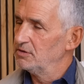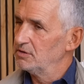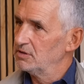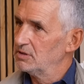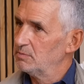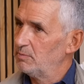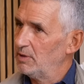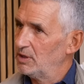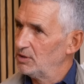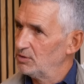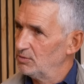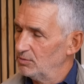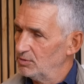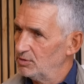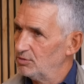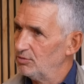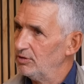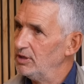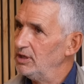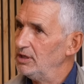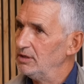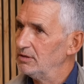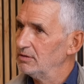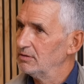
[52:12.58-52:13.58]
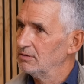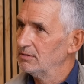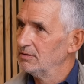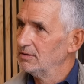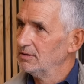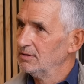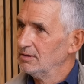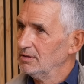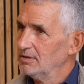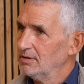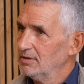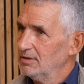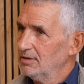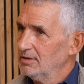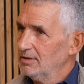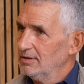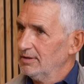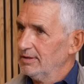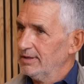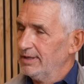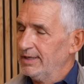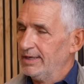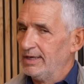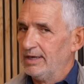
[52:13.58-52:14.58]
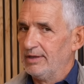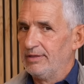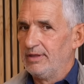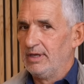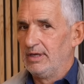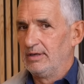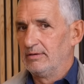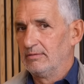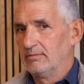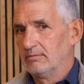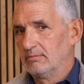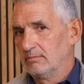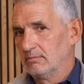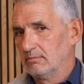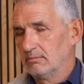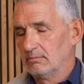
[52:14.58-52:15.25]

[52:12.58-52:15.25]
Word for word: as a special treat, and I think